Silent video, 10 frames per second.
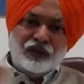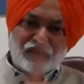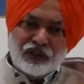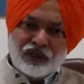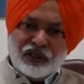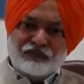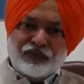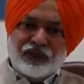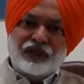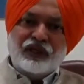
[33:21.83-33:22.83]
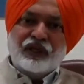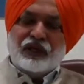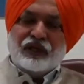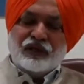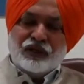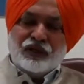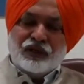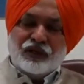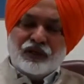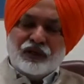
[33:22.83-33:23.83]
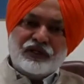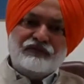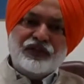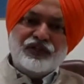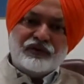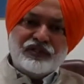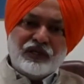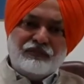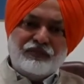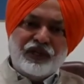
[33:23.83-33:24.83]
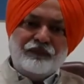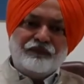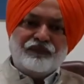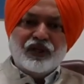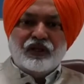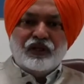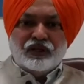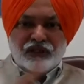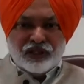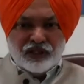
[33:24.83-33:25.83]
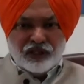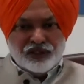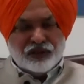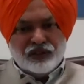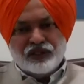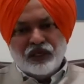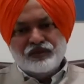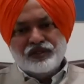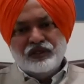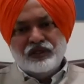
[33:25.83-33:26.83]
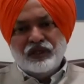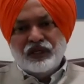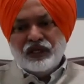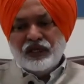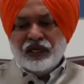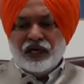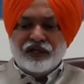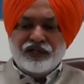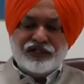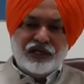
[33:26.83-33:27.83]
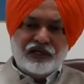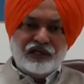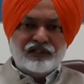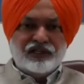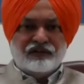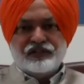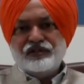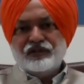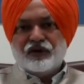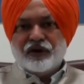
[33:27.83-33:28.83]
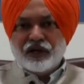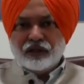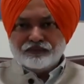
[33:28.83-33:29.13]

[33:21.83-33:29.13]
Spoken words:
nodal company, the nodal officer of the insurance company, the General Insurance Council, and the State Legal Services Authority.